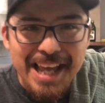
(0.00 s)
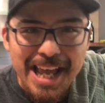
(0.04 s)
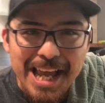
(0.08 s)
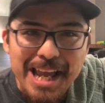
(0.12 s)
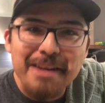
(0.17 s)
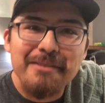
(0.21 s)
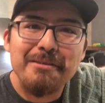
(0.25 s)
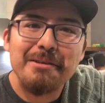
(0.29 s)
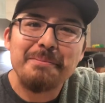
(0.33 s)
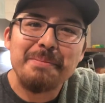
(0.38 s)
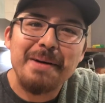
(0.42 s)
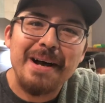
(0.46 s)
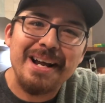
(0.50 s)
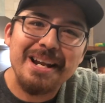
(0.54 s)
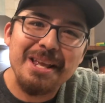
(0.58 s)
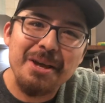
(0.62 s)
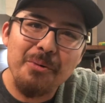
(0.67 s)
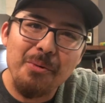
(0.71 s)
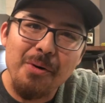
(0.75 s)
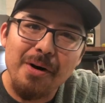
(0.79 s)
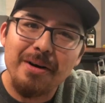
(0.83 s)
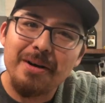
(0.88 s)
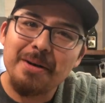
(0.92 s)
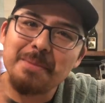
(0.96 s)
everybody,
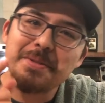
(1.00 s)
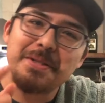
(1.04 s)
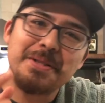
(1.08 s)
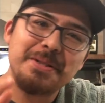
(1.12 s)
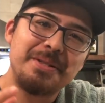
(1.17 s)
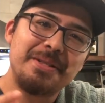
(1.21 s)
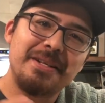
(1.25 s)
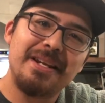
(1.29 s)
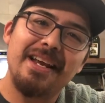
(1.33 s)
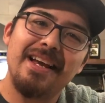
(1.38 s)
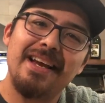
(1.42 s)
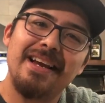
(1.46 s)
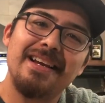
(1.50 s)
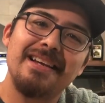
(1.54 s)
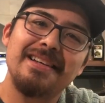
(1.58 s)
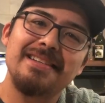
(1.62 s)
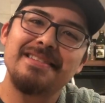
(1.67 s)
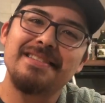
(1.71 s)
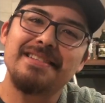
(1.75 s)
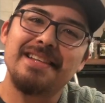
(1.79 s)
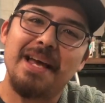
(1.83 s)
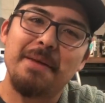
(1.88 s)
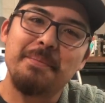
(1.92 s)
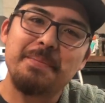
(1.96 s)
welcome to today's
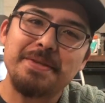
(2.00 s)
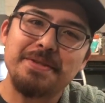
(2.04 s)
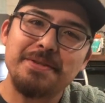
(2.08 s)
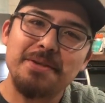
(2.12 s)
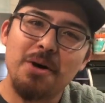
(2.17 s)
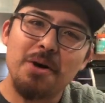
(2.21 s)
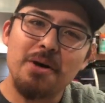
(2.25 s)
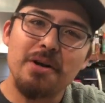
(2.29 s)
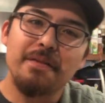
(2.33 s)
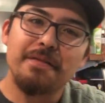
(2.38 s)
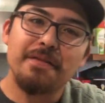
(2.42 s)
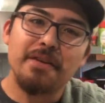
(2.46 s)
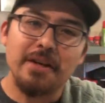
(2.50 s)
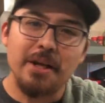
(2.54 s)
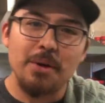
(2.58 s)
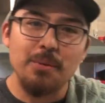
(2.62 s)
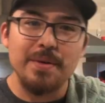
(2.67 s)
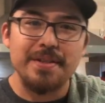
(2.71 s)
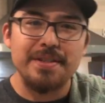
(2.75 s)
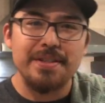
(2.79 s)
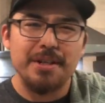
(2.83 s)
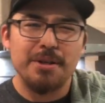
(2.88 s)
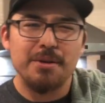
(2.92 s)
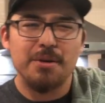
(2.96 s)
episode of Cooking with
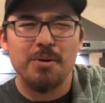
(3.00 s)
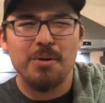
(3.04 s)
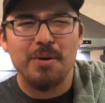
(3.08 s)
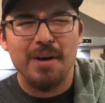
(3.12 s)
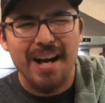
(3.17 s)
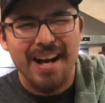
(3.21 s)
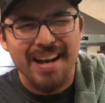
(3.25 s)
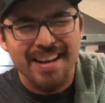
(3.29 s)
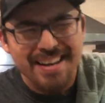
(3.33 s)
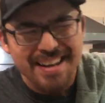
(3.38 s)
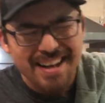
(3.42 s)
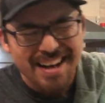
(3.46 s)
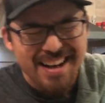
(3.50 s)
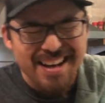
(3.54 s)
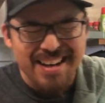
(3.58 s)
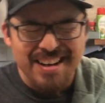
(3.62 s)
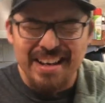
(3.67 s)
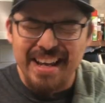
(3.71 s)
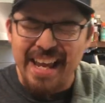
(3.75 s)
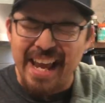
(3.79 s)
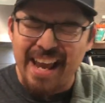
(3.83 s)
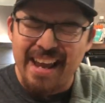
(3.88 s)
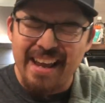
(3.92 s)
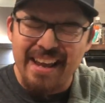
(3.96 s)
Ciro. I got
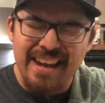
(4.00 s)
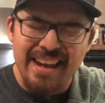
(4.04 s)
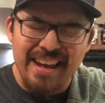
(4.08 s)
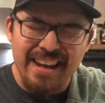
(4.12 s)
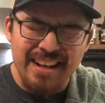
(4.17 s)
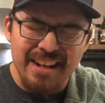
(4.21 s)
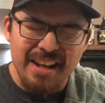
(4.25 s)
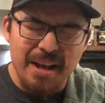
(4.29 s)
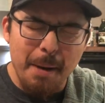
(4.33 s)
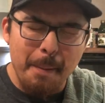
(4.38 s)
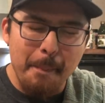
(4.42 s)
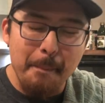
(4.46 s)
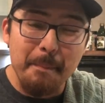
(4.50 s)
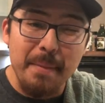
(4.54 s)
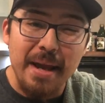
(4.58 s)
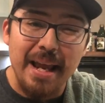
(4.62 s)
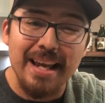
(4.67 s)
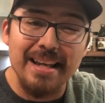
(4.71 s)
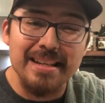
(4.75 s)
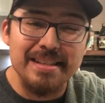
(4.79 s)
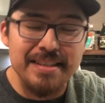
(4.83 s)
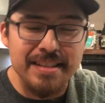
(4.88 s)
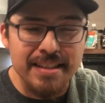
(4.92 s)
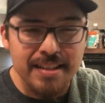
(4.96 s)
an
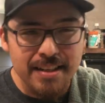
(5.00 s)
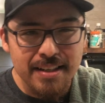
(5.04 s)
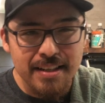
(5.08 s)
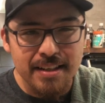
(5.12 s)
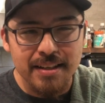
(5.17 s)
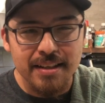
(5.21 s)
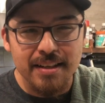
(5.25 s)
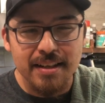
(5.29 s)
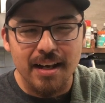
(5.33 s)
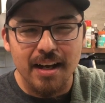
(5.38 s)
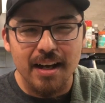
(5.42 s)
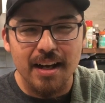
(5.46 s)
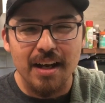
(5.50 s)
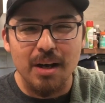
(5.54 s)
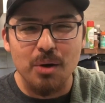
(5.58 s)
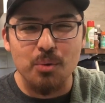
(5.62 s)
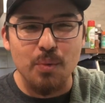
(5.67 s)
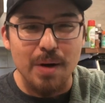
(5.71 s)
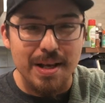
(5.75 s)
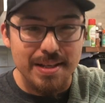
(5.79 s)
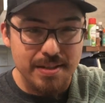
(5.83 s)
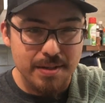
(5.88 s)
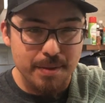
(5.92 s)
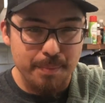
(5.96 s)
amazing
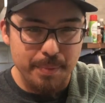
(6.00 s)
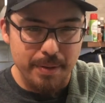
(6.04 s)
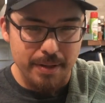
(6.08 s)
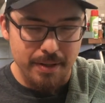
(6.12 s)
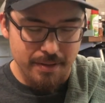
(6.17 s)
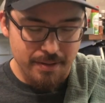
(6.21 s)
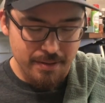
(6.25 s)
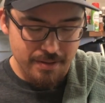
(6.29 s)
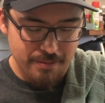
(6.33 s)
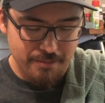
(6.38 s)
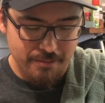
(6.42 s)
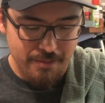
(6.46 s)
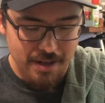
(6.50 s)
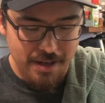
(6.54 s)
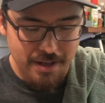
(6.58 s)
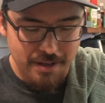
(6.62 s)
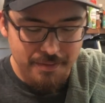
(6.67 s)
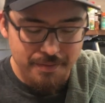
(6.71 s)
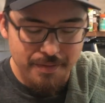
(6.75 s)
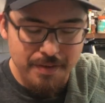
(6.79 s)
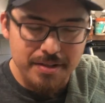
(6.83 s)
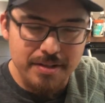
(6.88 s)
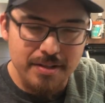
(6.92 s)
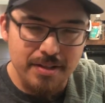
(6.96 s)
recipe, right,
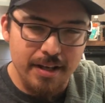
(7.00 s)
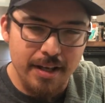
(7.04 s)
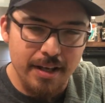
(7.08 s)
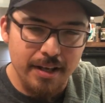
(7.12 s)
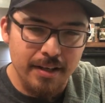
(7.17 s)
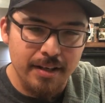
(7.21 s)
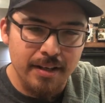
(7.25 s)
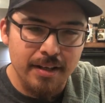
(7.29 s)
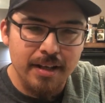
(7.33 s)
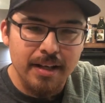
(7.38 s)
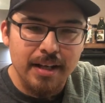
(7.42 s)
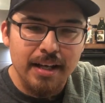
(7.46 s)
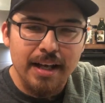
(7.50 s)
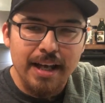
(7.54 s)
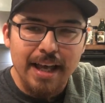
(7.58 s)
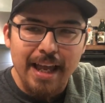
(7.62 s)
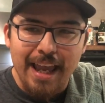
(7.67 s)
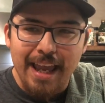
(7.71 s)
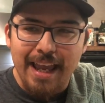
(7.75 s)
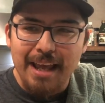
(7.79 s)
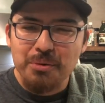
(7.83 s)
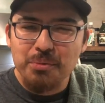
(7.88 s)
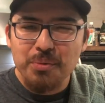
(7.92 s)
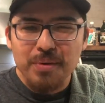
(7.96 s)
for today.
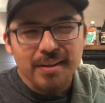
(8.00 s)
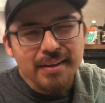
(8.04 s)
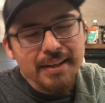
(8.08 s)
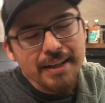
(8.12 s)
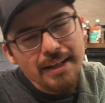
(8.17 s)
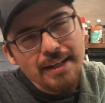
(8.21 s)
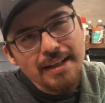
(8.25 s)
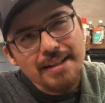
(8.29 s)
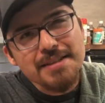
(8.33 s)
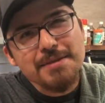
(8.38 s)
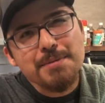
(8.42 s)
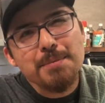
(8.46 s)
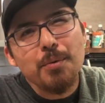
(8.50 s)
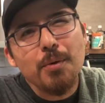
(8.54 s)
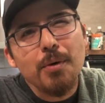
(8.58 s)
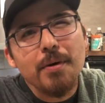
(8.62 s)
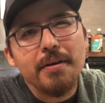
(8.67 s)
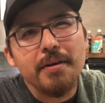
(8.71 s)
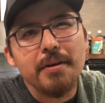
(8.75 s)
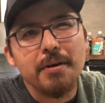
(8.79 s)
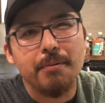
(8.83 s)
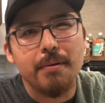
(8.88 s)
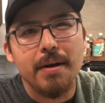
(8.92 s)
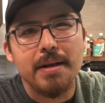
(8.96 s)
And really, it's more than
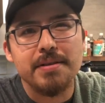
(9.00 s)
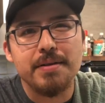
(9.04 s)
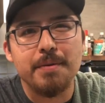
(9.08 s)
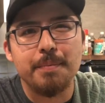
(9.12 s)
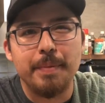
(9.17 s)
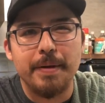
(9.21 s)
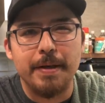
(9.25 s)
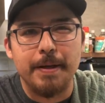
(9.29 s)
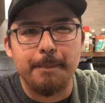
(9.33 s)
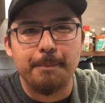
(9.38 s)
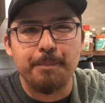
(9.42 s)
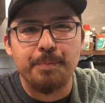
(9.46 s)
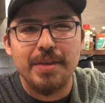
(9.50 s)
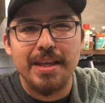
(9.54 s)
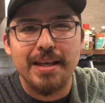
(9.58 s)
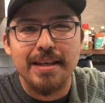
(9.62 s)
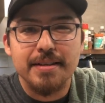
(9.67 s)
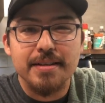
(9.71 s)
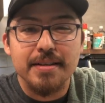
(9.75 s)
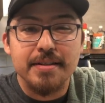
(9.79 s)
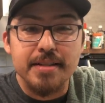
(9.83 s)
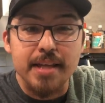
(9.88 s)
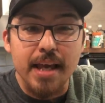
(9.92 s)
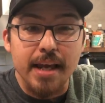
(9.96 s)
a recipe, it's a
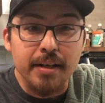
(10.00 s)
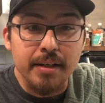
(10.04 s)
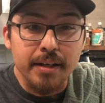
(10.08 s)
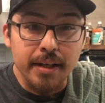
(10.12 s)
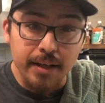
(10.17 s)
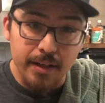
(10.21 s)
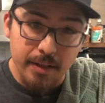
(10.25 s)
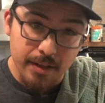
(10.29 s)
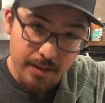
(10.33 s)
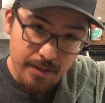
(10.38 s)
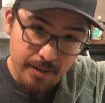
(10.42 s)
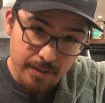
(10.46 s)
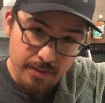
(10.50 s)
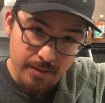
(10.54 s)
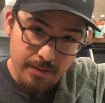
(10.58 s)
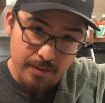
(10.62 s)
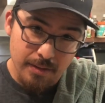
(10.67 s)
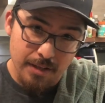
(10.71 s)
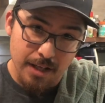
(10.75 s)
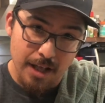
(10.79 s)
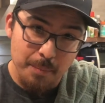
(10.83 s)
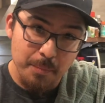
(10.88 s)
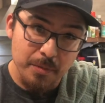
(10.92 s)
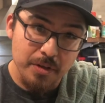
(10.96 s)
technique.
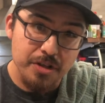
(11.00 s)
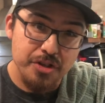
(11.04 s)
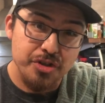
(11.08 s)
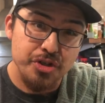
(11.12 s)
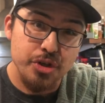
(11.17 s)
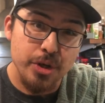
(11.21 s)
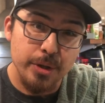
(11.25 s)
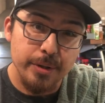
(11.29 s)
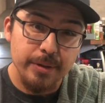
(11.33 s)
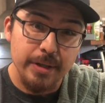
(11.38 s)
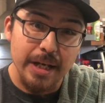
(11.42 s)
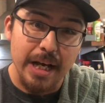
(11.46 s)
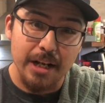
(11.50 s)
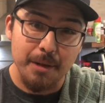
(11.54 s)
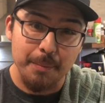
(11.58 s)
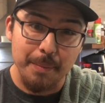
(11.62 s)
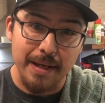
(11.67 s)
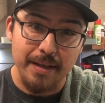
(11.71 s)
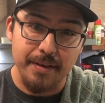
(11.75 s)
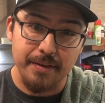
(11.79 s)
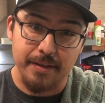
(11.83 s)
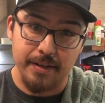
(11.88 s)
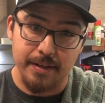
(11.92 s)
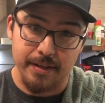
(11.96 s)
I'm gonna show you how to
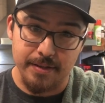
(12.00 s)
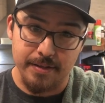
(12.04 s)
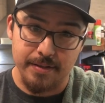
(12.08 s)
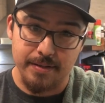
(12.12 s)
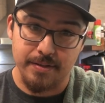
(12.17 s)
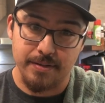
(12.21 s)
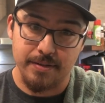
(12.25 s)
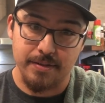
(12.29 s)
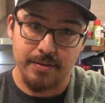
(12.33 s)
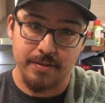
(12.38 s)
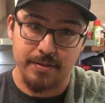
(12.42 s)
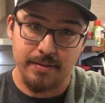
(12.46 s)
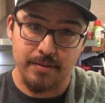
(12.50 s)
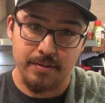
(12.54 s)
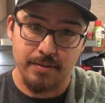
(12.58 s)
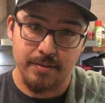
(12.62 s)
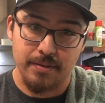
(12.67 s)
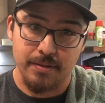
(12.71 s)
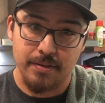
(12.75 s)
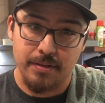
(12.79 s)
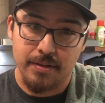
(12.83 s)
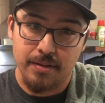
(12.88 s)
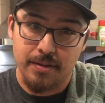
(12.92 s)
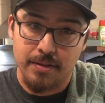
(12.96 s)
make this.
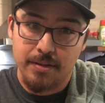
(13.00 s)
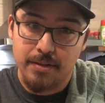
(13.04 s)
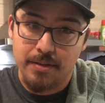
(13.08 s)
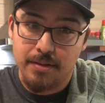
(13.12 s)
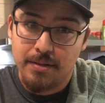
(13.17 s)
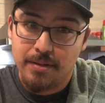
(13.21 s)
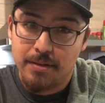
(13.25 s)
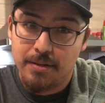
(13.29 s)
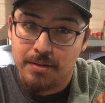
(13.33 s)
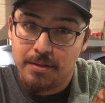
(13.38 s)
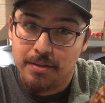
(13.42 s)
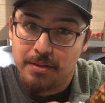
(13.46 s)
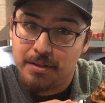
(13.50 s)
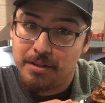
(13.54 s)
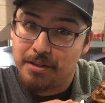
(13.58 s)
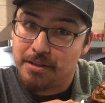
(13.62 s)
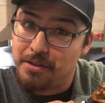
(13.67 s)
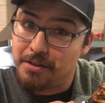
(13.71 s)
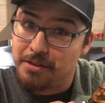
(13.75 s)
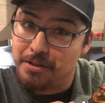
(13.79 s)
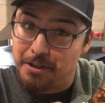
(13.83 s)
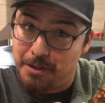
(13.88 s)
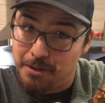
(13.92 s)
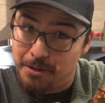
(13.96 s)

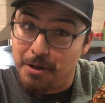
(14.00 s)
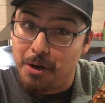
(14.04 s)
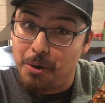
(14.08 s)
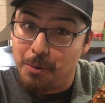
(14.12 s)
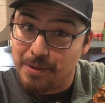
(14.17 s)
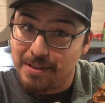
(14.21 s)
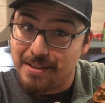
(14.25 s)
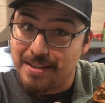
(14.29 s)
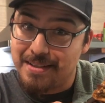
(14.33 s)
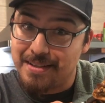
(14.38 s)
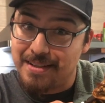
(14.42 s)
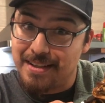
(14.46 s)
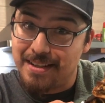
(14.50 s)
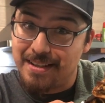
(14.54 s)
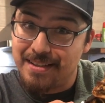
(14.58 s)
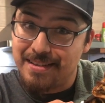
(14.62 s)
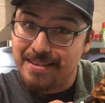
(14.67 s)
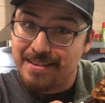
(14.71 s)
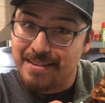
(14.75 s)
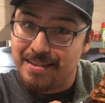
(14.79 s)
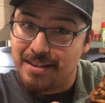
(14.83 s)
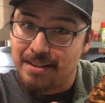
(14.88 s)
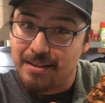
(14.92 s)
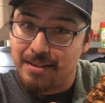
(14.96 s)
Do you know what this is?